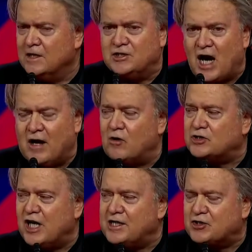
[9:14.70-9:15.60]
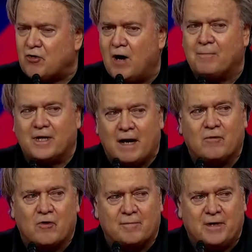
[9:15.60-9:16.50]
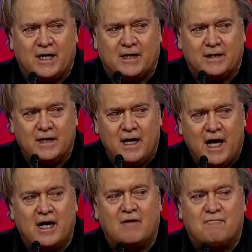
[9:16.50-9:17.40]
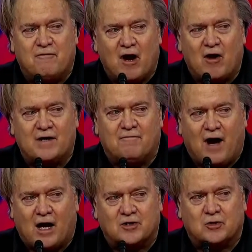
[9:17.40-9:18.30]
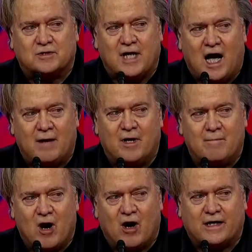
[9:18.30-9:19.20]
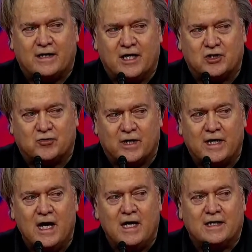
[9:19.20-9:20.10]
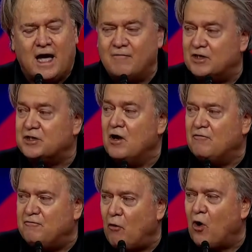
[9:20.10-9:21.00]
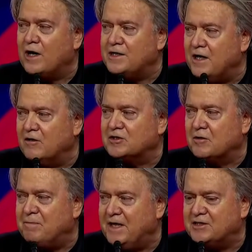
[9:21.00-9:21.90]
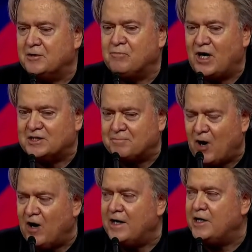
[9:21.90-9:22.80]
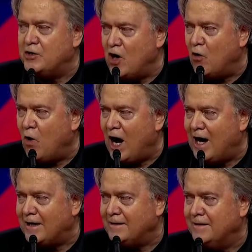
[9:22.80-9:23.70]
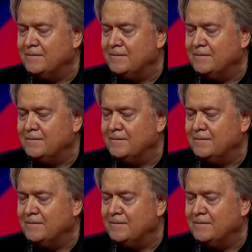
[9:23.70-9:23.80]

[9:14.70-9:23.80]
Donald J. Trump, let me repeat, in a very volatile time in American history, gave us 4 years of peace and prosperity. And you know why?